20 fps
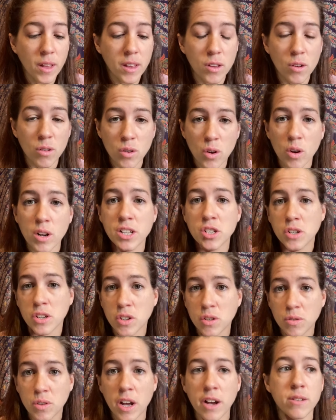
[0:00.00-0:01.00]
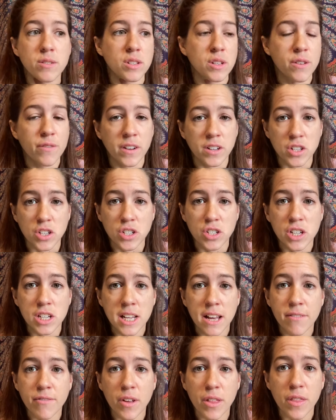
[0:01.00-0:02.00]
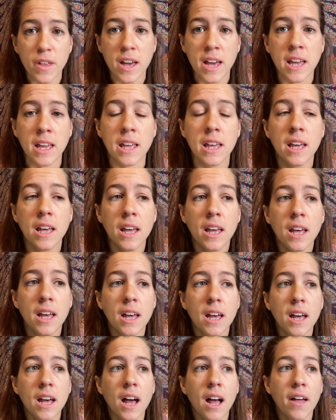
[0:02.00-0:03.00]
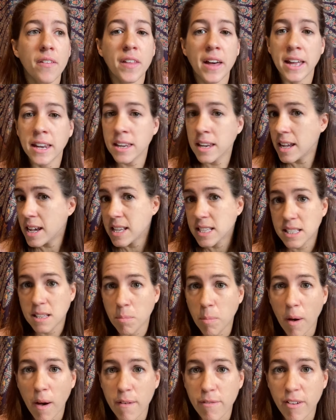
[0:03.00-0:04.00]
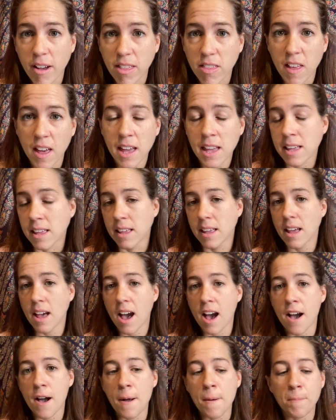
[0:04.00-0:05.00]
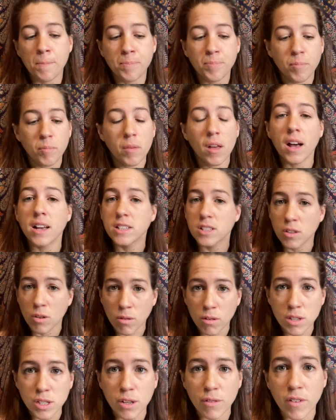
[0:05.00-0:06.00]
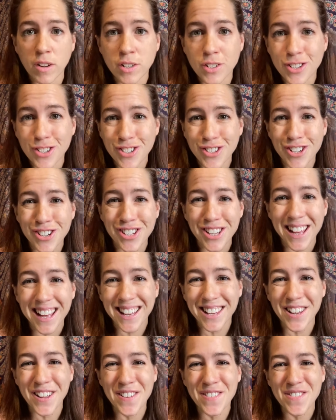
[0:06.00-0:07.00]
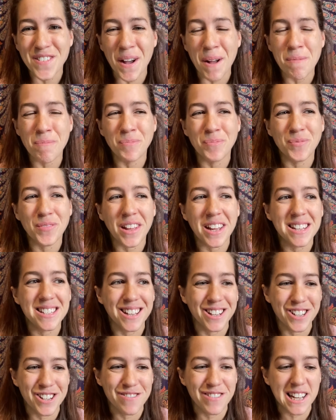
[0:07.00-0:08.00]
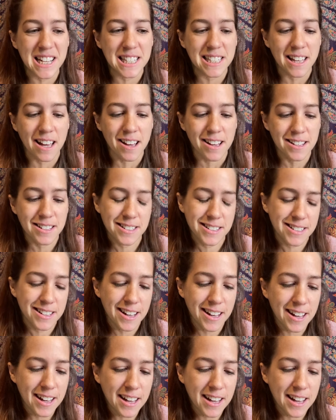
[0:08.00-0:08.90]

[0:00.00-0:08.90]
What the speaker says: knowledge and your notes and you've understood everything, then it's the perfect thing, as long as you've understood it and you've done your research.